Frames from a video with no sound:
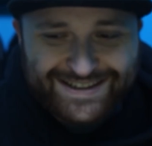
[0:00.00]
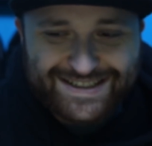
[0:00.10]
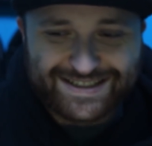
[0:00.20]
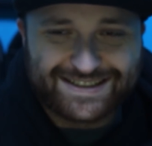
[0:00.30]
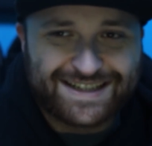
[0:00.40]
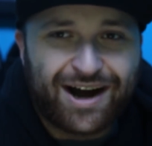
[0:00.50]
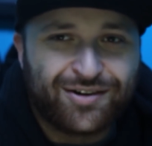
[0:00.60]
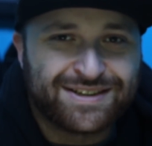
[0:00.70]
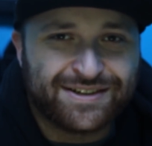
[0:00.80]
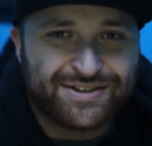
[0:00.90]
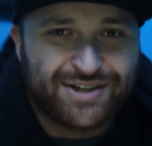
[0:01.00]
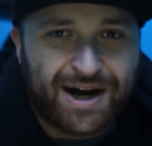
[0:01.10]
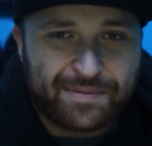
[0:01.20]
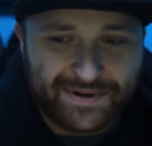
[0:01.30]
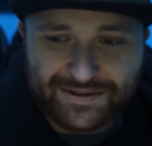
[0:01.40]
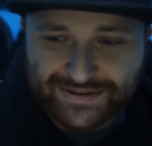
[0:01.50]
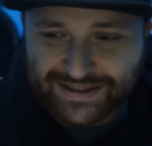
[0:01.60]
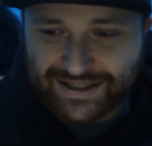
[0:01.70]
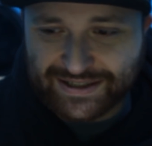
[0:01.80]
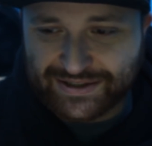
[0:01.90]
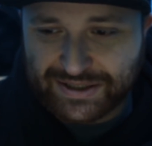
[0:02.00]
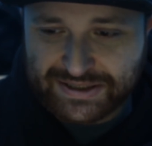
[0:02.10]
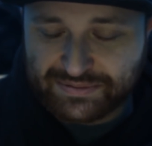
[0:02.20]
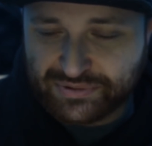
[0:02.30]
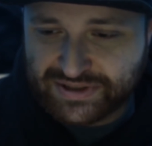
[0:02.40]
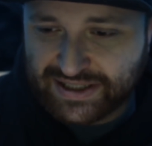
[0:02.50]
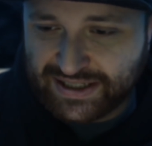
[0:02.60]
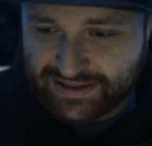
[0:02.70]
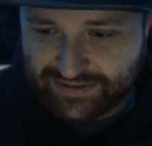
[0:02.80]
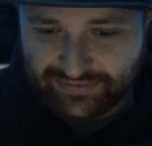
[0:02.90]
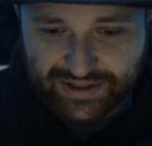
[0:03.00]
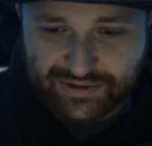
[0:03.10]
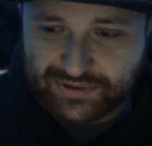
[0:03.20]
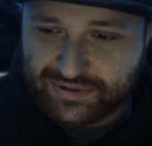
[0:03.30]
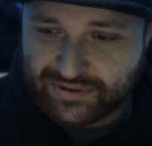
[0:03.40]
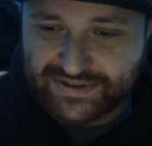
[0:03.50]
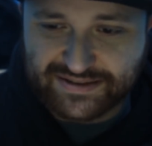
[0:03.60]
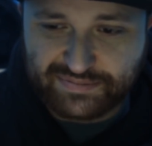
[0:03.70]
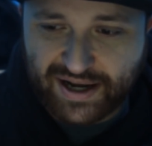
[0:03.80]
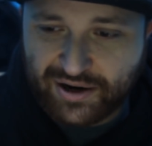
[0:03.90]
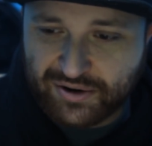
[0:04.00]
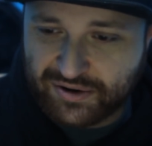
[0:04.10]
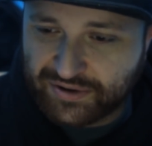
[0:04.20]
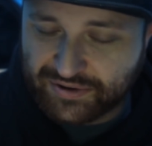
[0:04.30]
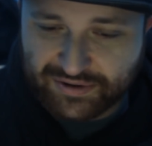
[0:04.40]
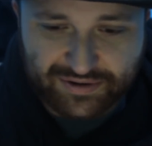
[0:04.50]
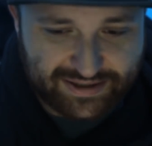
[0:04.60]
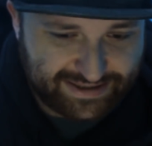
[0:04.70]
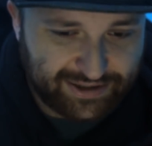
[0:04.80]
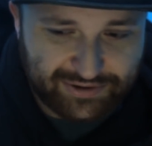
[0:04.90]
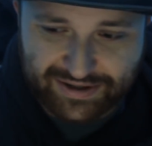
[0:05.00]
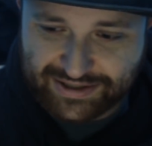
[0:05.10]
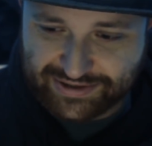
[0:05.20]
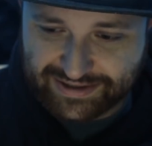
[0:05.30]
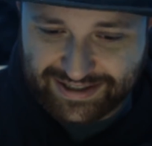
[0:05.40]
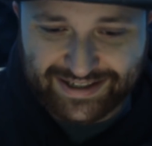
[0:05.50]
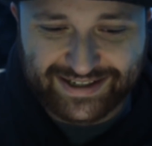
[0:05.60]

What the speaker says: So this guy was in the shop, and it was like, customer states vehicle loses power under acceleration.